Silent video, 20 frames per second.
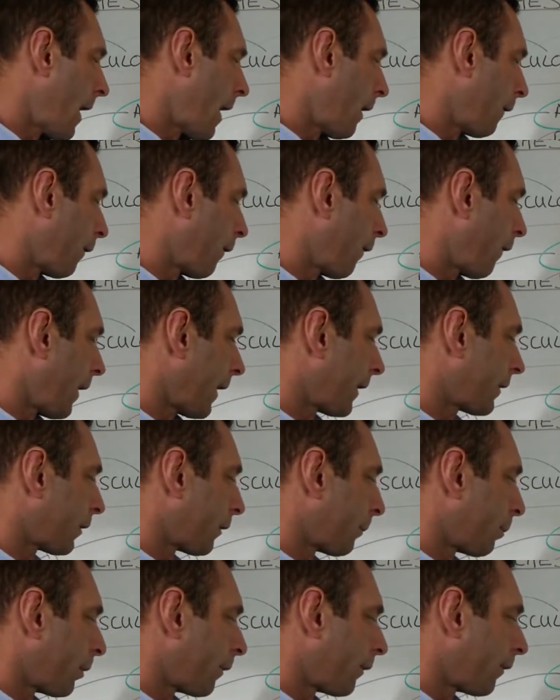And
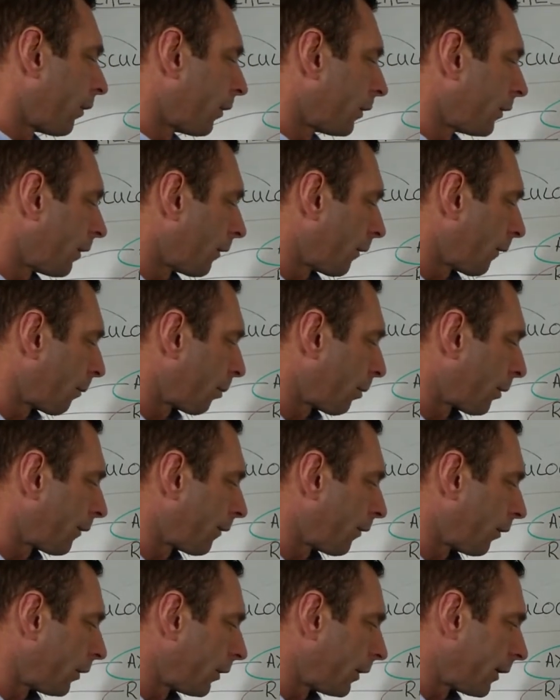flexor
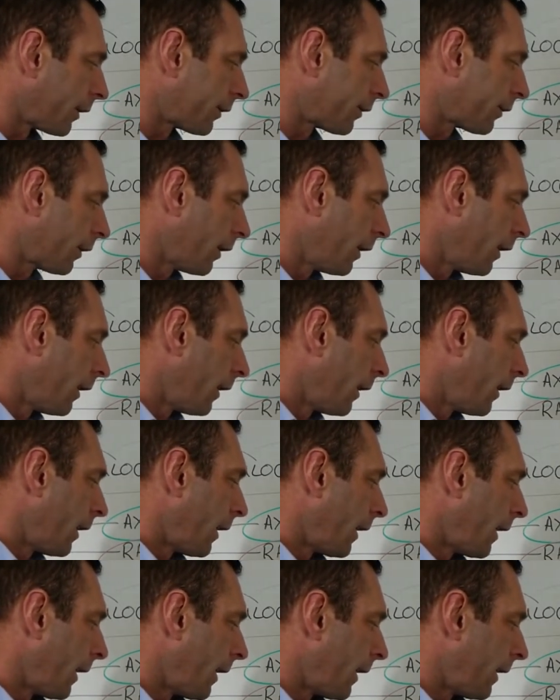profundus
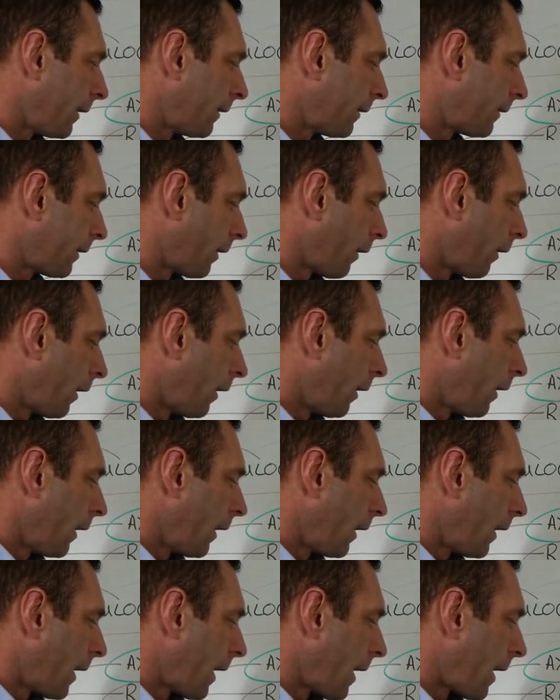is
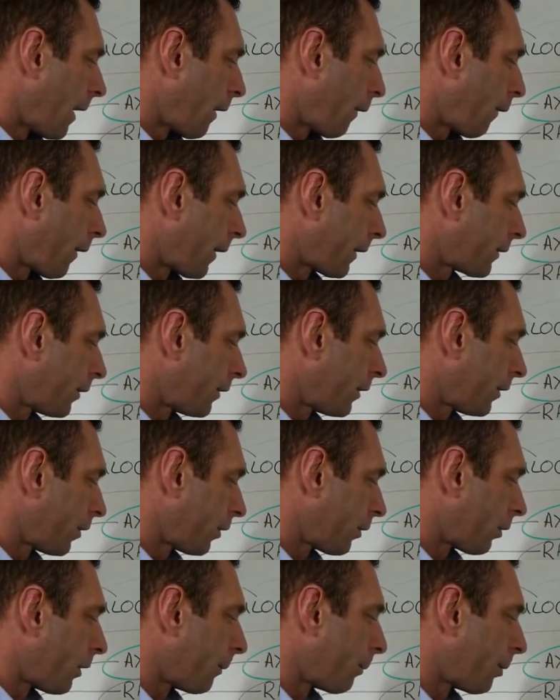flexor
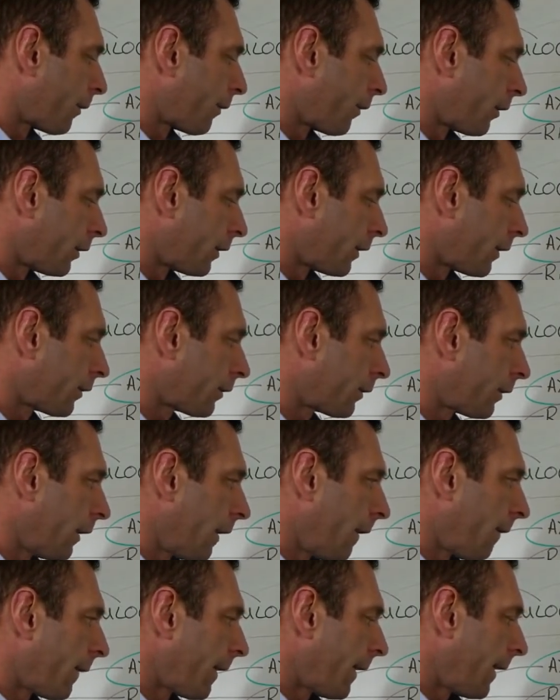digitorum profundus
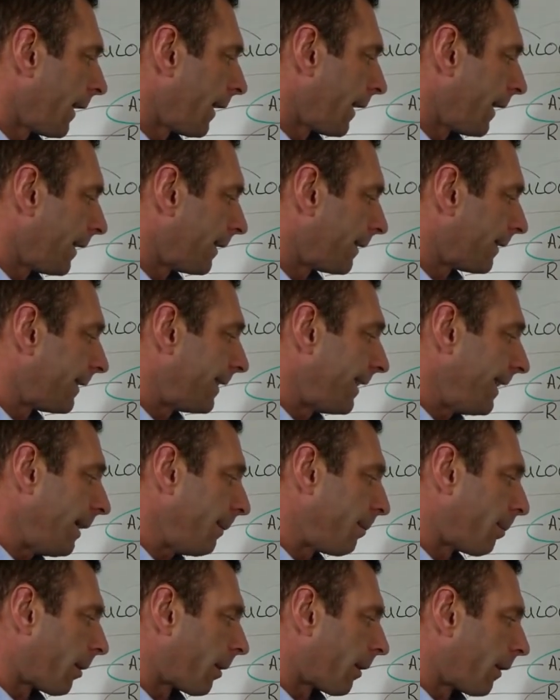is
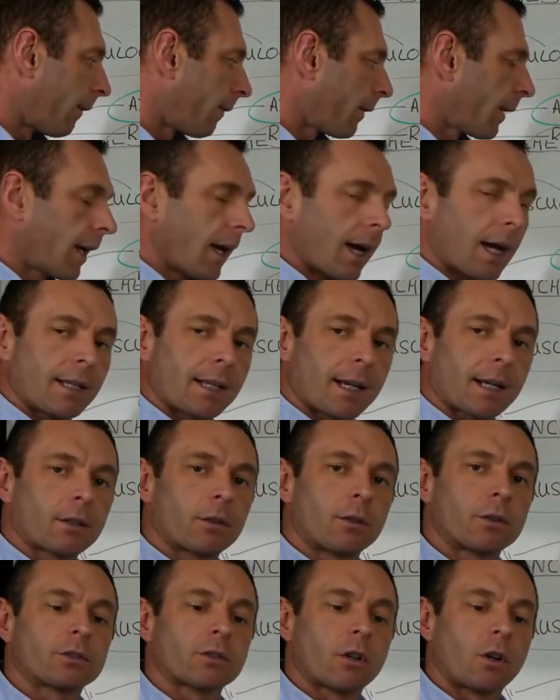deeper, and that
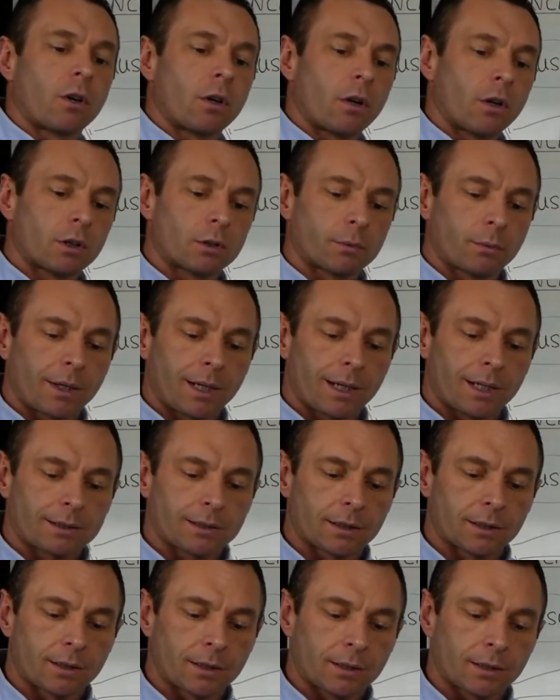goes all the way
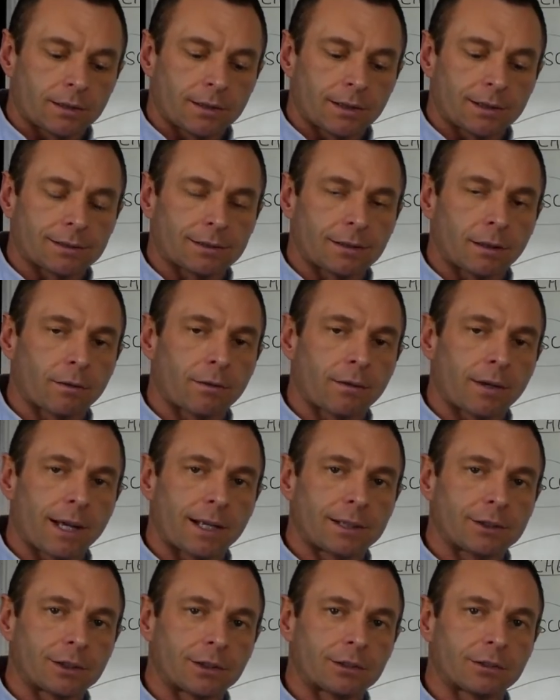to the distal
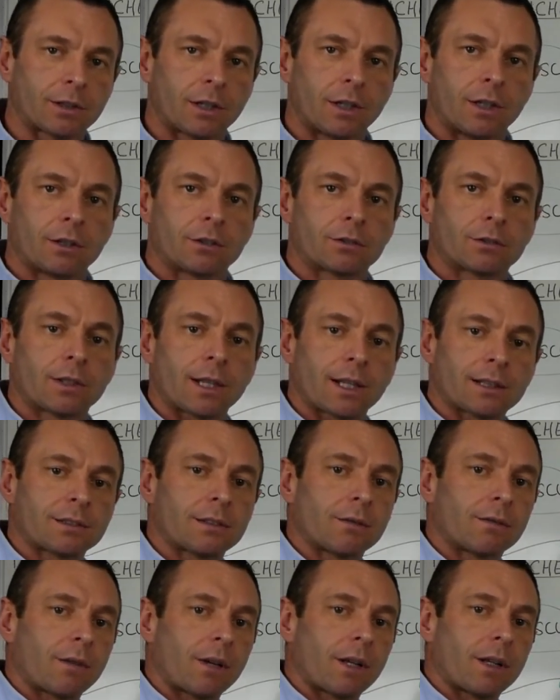phalanges, so
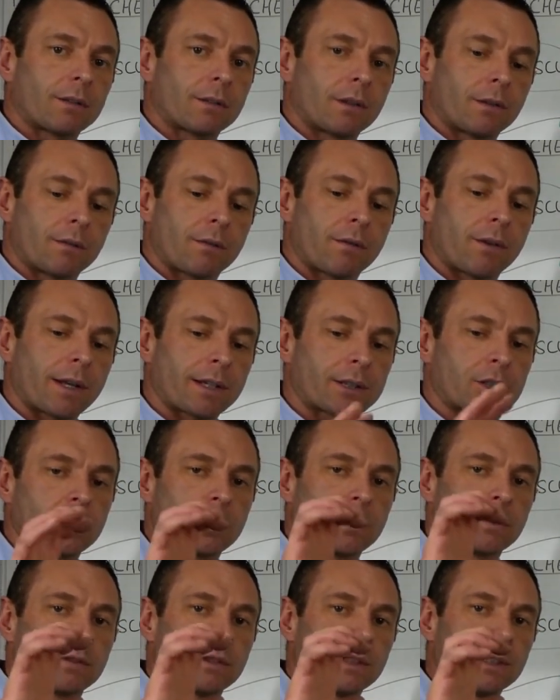that's involved in
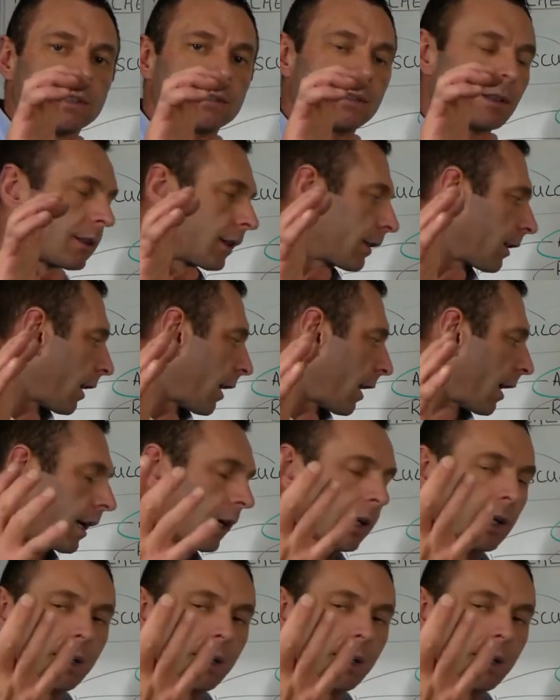flexion of these at the top,